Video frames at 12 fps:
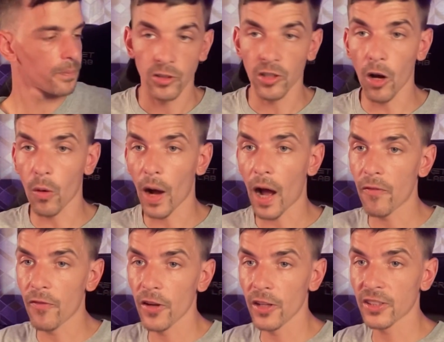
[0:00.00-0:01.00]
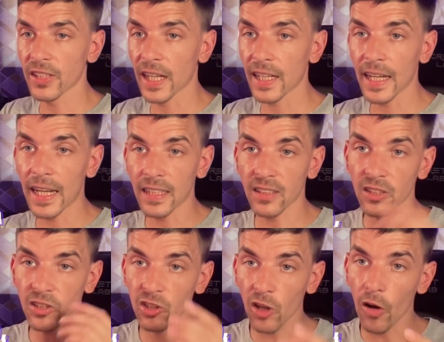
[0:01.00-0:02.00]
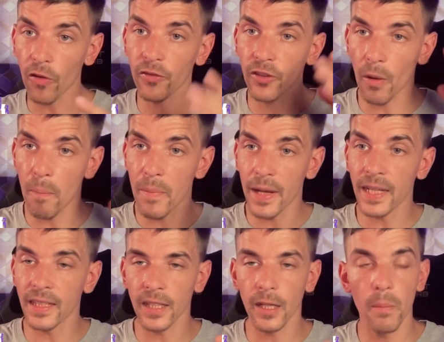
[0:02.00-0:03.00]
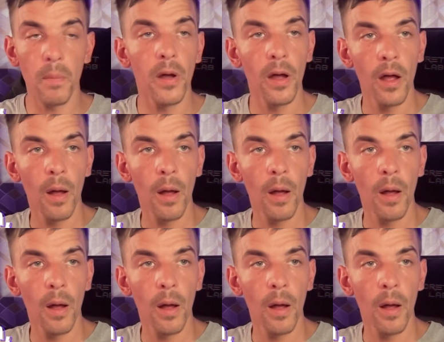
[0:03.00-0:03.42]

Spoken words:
So our first thing is soft, medium,